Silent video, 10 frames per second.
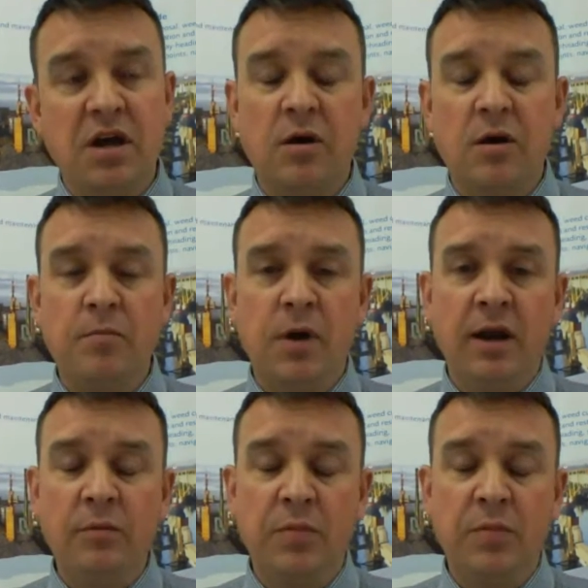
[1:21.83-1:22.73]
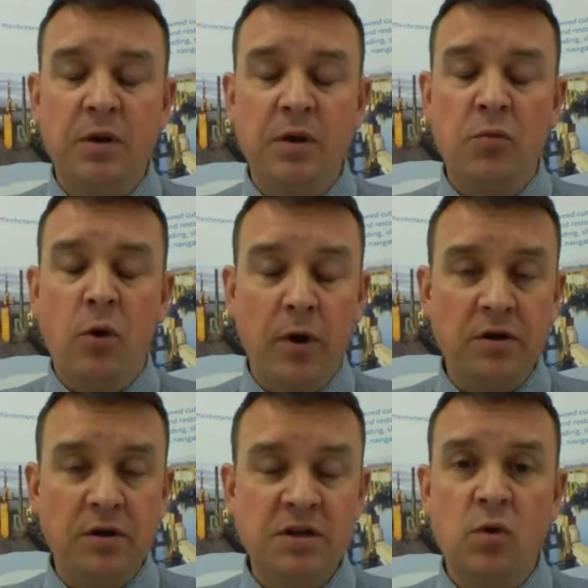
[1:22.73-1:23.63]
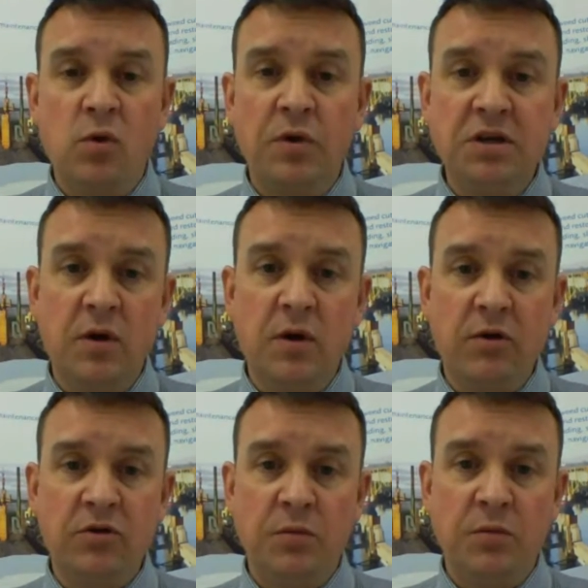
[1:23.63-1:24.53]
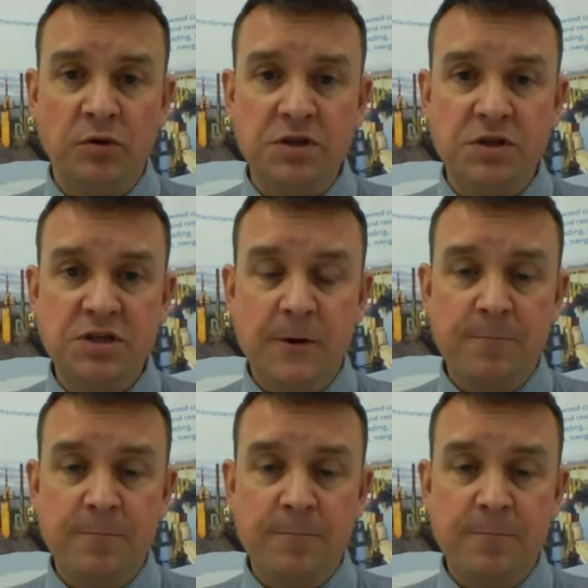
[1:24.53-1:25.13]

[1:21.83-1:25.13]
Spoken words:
a little bit more pertinent to what we do here in the Broads.